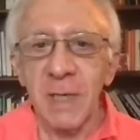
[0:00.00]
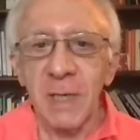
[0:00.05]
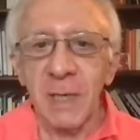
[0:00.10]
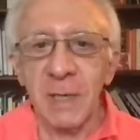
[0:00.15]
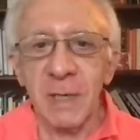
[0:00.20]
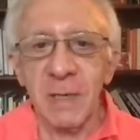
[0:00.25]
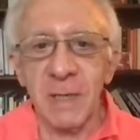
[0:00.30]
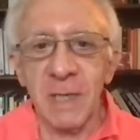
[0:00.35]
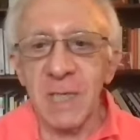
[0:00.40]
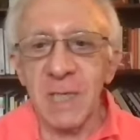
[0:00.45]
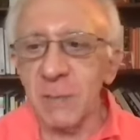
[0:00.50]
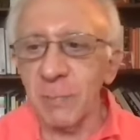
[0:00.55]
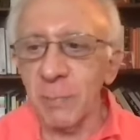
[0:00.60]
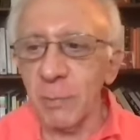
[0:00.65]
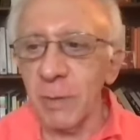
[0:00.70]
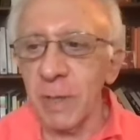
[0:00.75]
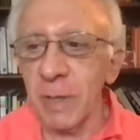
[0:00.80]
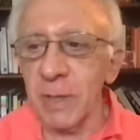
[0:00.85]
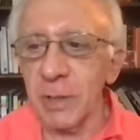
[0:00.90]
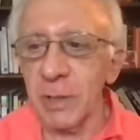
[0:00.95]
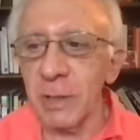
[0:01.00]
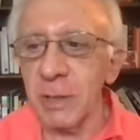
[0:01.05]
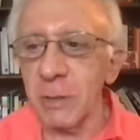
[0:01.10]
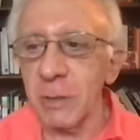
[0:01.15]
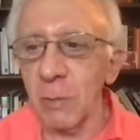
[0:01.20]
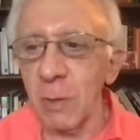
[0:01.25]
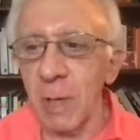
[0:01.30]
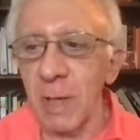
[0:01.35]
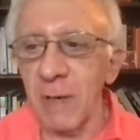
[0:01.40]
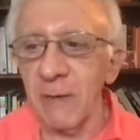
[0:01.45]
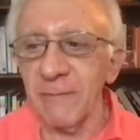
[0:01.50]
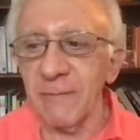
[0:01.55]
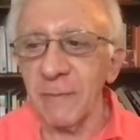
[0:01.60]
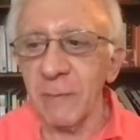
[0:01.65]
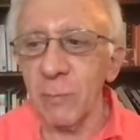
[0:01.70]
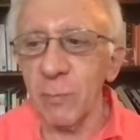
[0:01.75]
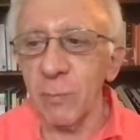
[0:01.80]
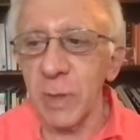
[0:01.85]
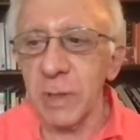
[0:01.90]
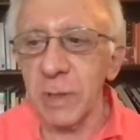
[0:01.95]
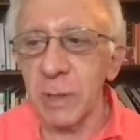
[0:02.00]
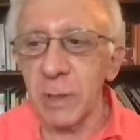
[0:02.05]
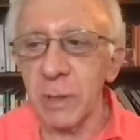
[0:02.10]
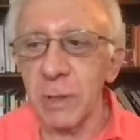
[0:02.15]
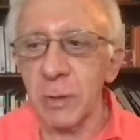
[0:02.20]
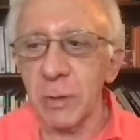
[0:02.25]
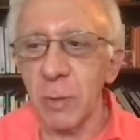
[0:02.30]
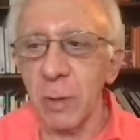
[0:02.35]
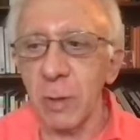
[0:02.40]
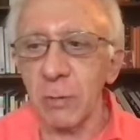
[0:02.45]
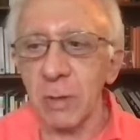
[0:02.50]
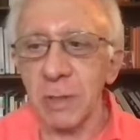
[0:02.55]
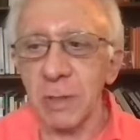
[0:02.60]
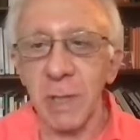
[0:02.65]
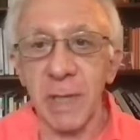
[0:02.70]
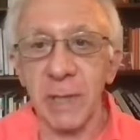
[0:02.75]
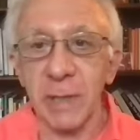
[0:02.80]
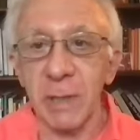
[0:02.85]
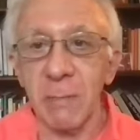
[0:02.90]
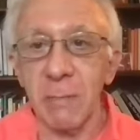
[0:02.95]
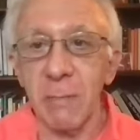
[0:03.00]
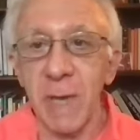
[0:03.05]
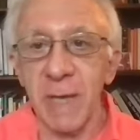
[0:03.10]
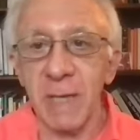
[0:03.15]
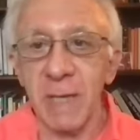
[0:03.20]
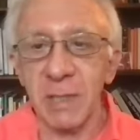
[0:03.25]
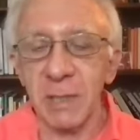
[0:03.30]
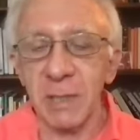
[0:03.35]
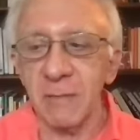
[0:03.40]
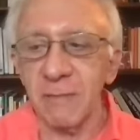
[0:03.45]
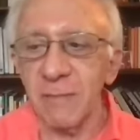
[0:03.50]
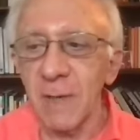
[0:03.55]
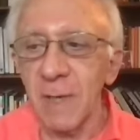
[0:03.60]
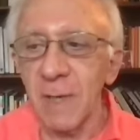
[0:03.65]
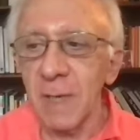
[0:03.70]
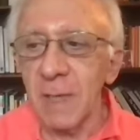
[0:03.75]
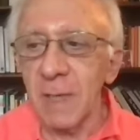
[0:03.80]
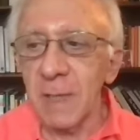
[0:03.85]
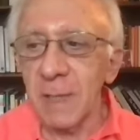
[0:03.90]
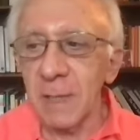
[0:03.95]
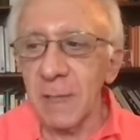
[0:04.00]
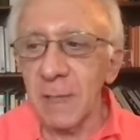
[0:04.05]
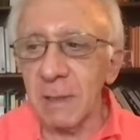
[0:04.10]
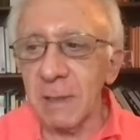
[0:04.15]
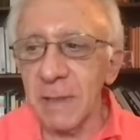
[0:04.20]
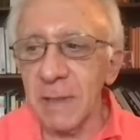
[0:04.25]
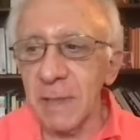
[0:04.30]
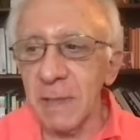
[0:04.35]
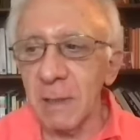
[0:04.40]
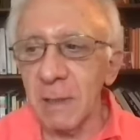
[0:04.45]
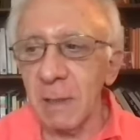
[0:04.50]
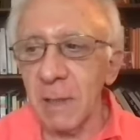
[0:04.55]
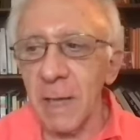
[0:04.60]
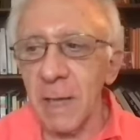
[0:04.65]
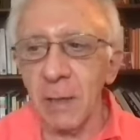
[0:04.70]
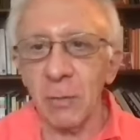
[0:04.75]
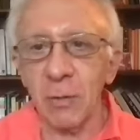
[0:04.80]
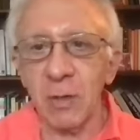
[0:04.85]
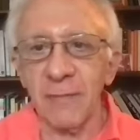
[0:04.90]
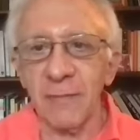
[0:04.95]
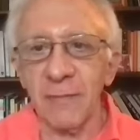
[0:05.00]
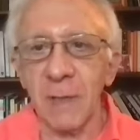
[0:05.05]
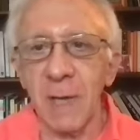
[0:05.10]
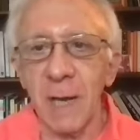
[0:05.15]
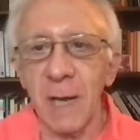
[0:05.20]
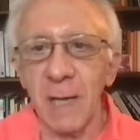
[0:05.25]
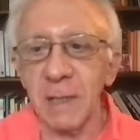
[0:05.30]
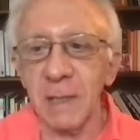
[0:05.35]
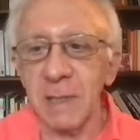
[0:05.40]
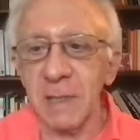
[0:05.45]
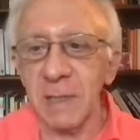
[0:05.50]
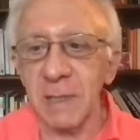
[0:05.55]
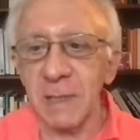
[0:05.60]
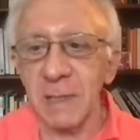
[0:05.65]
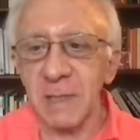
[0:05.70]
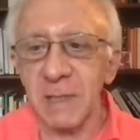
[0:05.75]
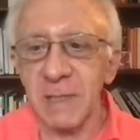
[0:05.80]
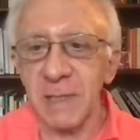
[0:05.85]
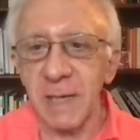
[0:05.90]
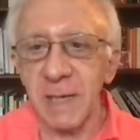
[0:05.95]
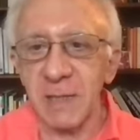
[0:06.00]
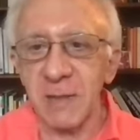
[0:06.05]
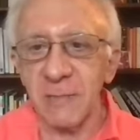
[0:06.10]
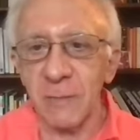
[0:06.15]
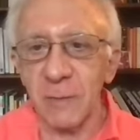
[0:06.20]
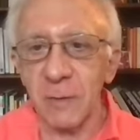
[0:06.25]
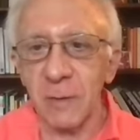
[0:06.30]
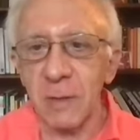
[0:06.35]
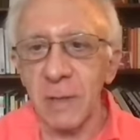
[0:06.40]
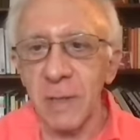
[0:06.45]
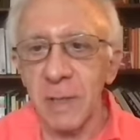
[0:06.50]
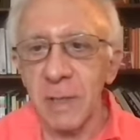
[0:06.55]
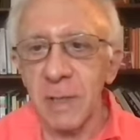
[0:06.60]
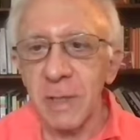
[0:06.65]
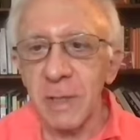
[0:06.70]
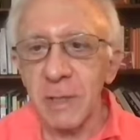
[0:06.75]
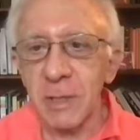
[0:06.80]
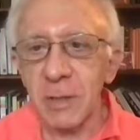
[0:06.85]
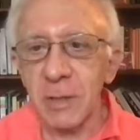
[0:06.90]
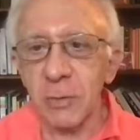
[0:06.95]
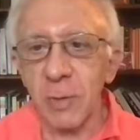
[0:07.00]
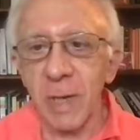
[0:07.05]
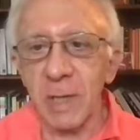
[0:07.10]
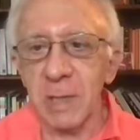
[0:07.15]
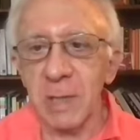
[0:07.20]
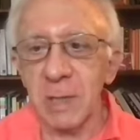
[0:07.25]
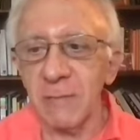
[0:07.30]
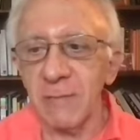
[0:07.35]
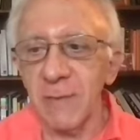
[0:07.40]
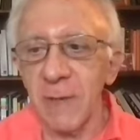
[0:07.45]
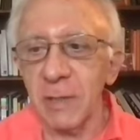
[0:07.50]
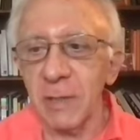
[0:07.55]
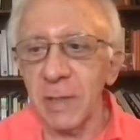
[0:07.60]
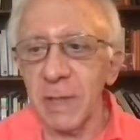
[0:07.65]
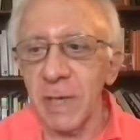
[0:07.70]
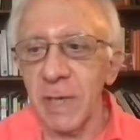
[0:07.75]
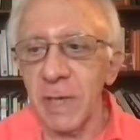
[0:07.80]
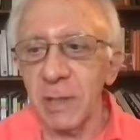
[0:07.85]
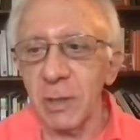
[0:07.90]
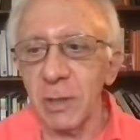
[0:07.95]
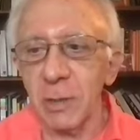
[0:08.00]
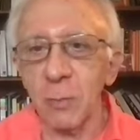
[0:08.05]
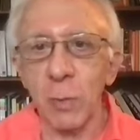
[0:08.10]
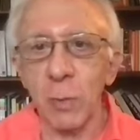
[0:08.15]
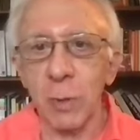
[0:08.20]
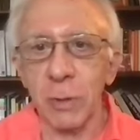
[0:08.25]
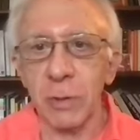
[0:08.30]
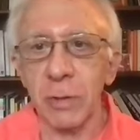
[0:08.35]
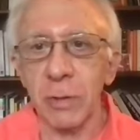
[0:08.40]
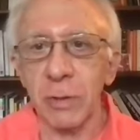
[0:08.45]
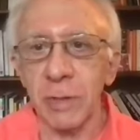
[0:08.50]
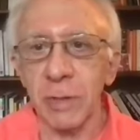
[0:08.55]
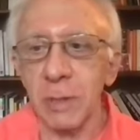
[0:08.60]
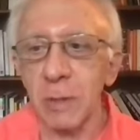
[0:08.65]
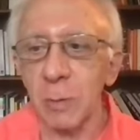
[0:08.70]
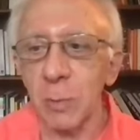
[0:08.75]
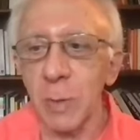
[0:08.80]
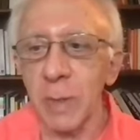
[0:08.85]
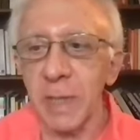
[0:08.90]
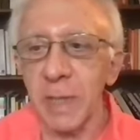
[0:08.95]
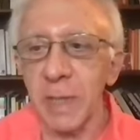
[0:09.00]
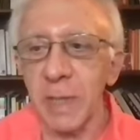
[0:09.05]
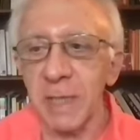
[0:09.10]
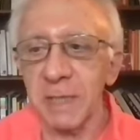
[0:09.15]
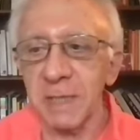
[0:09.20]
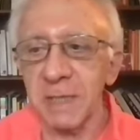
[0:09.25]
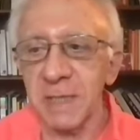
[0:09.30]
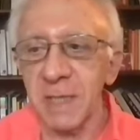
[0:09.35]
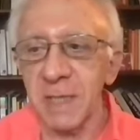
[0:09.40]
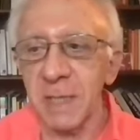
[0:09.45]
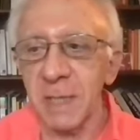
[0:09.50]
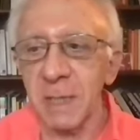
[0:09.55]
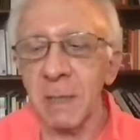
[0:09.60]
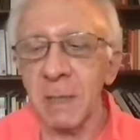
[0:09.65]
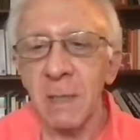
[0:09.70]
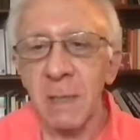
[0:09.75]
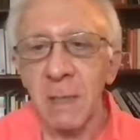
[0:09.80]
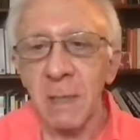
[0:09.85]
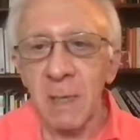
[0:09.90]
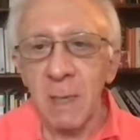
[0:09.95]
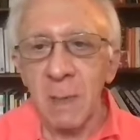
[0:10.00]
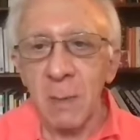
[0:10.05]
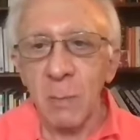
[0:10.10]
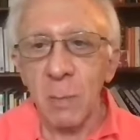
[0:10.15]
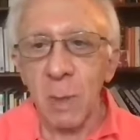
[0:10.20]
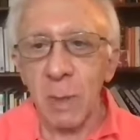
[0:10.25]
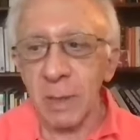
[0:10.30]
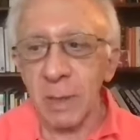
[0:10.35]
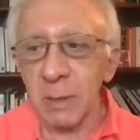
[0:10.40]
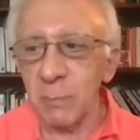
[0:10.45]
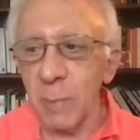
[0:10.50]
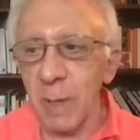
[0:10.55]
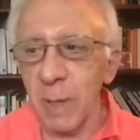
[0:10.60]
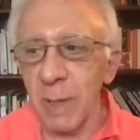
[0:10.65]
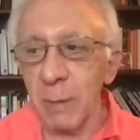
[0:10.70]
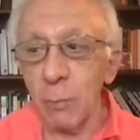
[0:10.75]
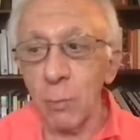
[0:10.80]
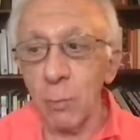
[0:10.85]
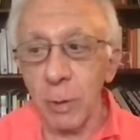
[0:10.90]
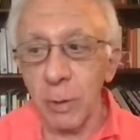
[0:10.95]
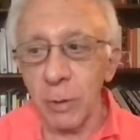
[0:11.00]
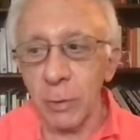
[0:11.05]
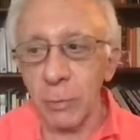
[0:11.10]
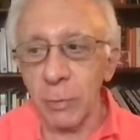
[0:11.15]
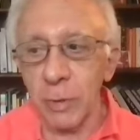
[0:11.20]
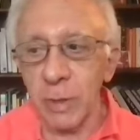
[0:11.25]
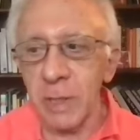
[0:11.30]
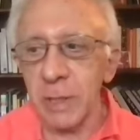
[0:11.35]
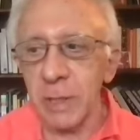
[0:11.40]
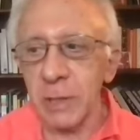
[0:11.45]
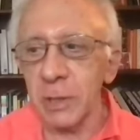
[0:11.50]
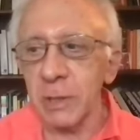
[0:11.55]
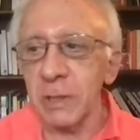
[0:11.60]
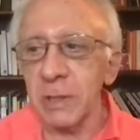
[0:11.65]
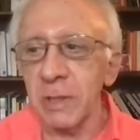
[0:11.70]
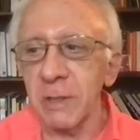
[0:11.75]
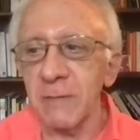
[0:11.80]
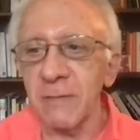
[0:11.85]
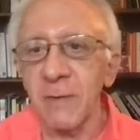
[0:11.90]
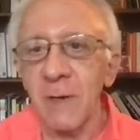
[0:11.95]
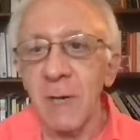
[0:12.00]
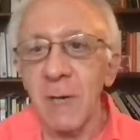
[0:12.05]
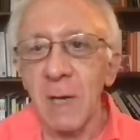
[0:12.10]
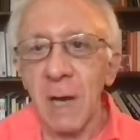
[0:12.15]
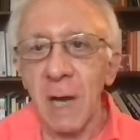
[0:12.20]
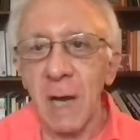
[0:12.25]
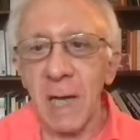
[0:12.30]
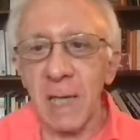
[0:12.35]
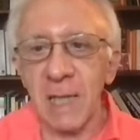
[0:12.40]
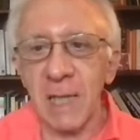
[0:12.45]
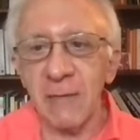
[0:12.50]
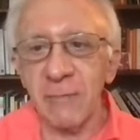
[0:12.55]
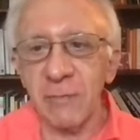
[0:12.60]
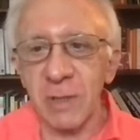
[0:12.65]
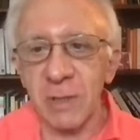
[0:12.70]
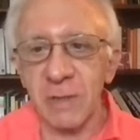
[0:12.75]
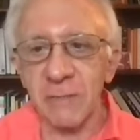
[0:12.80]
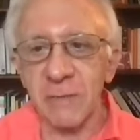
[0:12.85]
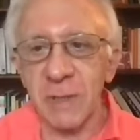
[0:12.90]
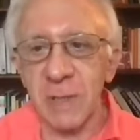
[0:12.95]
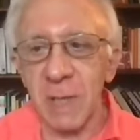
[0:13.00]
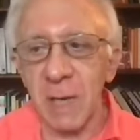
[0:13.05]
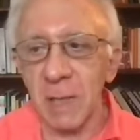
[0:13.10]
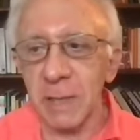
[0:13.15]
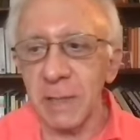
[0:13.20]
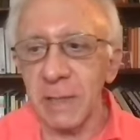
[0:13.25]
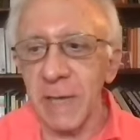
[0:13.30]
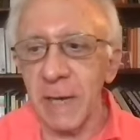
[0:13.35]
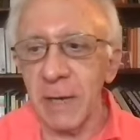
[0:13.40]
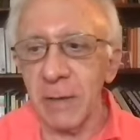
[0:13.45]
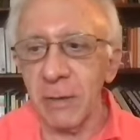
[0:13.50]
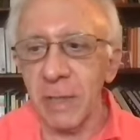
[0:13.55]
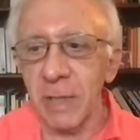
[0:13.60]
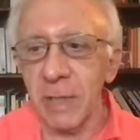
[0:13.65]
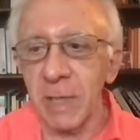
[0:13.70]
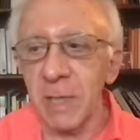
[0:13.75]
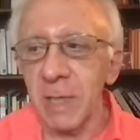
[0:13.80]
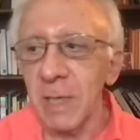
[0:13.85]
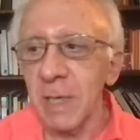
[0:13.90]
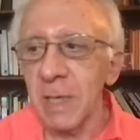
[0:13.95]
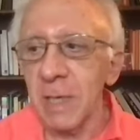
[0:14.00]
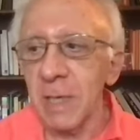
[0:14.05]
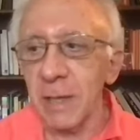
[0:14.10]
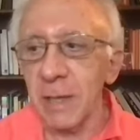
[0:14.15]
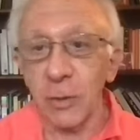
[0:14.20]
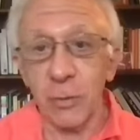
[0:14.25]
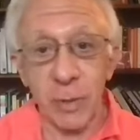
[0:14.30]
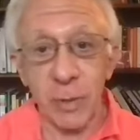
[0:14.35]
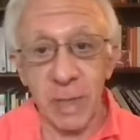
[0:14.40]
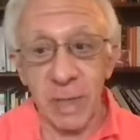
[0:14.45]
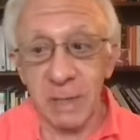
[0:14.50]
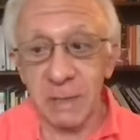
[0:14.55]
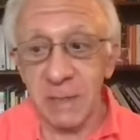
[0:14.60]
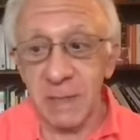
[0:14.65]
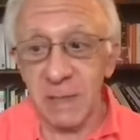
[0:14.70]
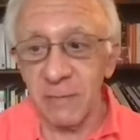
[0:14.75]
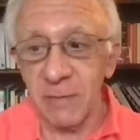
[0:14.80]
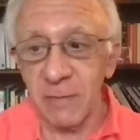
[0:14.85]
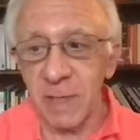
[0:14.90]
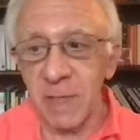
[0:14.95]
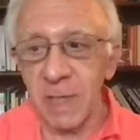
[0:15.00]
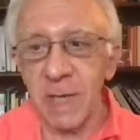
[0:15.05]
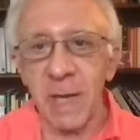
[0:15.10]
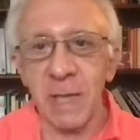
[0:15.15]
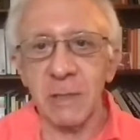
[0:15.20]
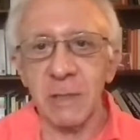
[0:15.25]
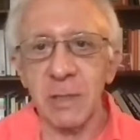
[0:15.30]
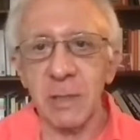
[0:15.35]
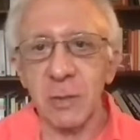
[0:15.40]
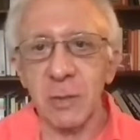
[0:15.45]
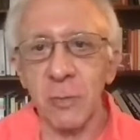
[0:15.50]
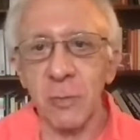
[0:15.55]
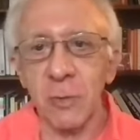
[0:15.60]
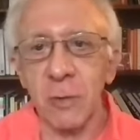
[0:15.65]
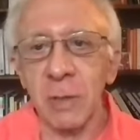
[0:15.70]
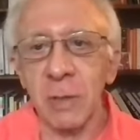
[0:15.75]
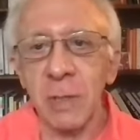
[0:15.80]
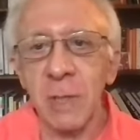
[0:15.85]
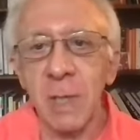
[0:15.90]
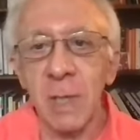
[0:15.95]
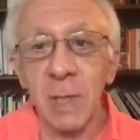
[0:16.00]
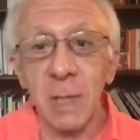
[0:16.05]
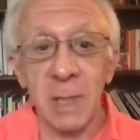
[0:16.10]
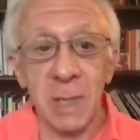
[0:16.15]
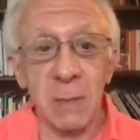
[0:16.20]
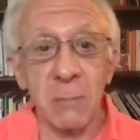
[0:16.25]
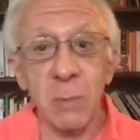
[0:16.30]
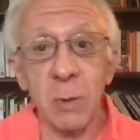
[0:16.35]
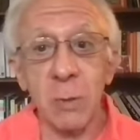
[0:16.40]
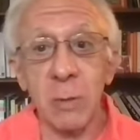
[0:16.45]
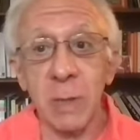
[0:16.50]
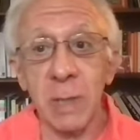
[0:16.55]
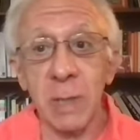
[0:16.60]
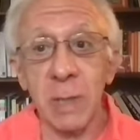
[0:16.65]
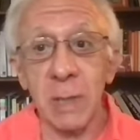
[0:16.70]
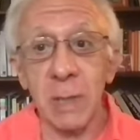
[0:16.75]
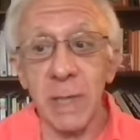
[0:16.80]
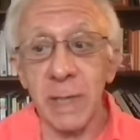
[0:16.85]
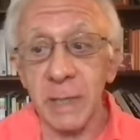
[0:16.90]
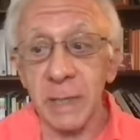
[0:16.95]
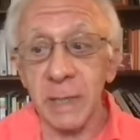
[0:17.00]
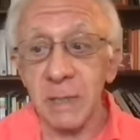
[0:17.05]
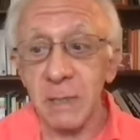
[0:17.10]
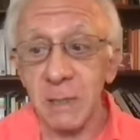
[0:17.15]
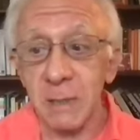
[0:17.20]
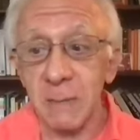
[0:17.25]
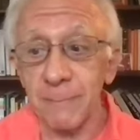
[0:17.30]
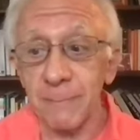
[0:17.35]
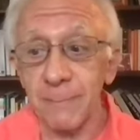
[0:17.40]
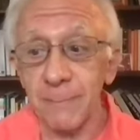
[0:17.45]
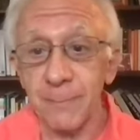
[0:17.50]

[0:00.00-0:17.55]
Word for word: Uh, inspiration derived from recent struggles like the massive, illegal, and often highly successful strikes of education workers in 2018, marked by worker initiative, high levels of solidarity and creativity, and strong community links.